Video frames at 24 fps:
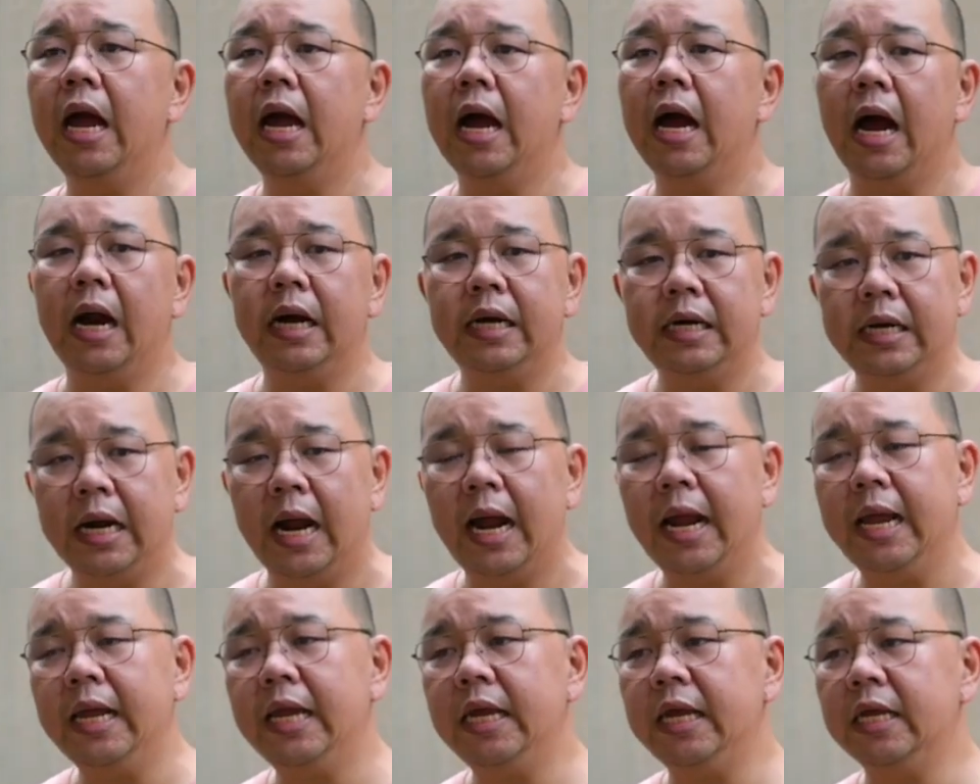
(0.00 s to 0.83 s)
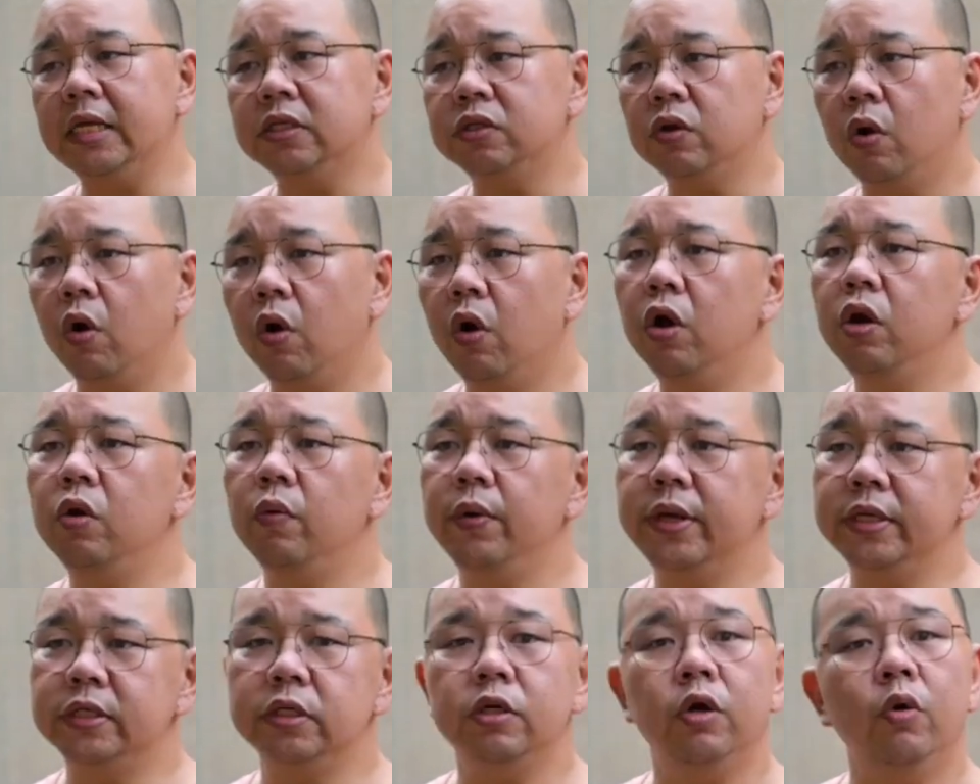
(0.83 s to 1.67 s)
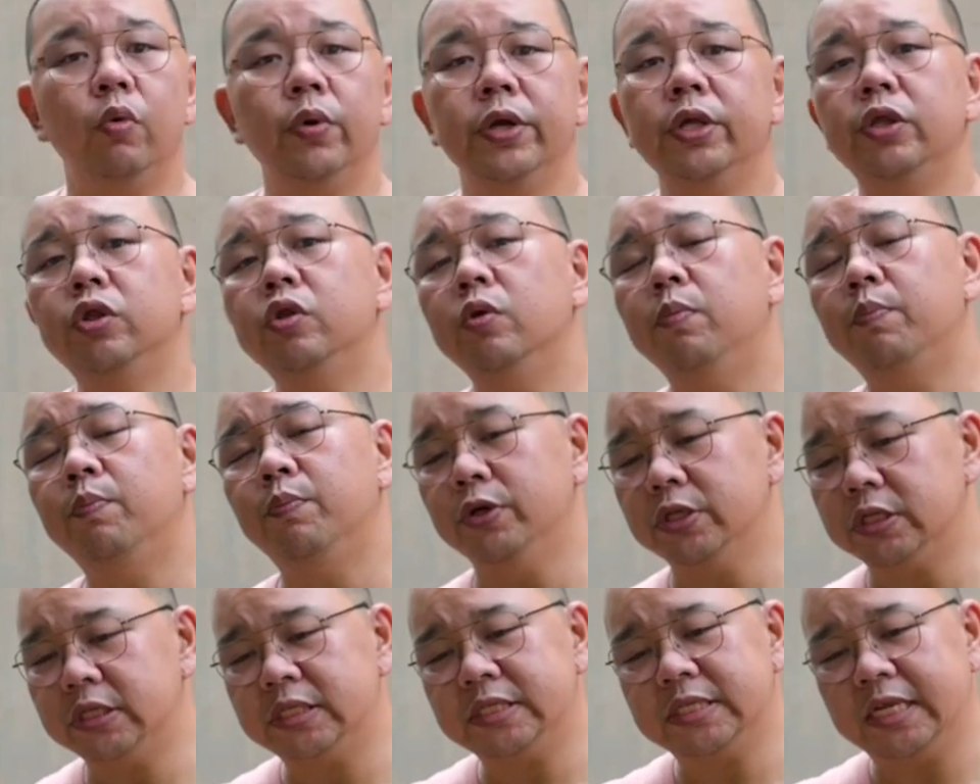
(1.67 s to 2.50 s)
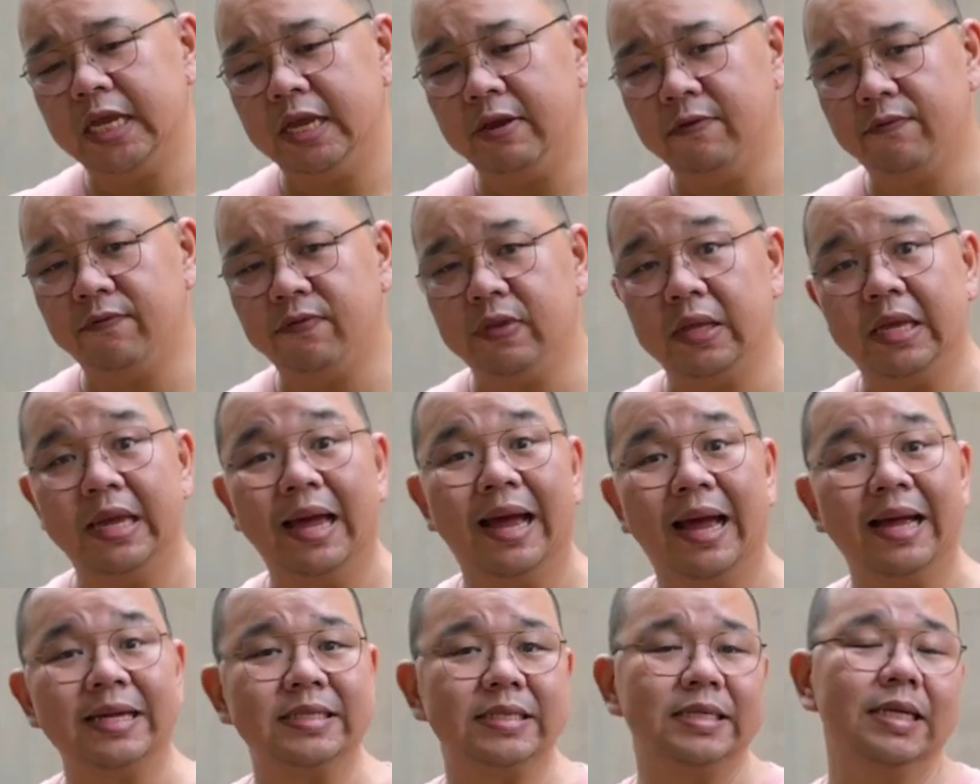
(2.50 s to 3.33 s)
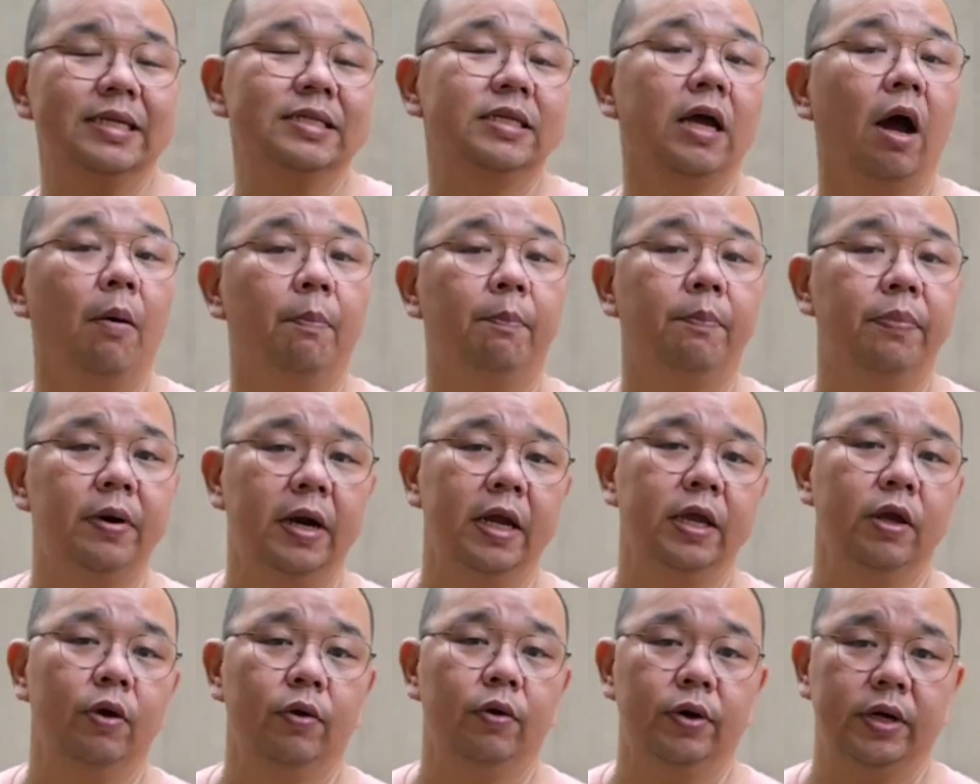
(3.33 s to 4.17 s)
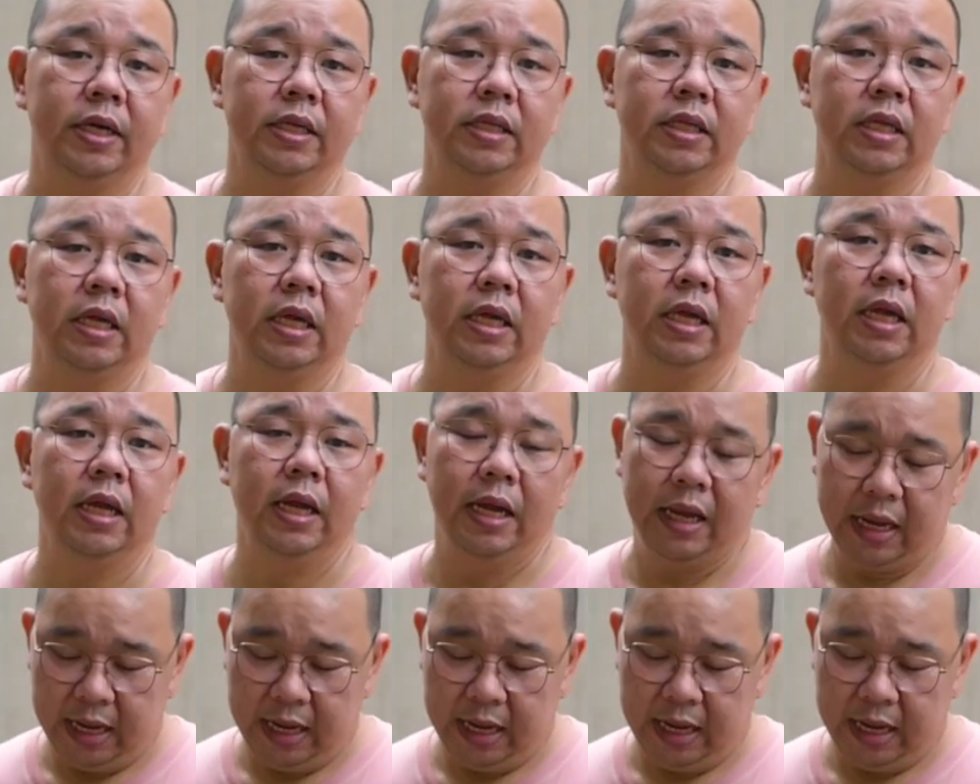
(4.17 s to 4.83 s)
Arai is always going to put safety as the top priority.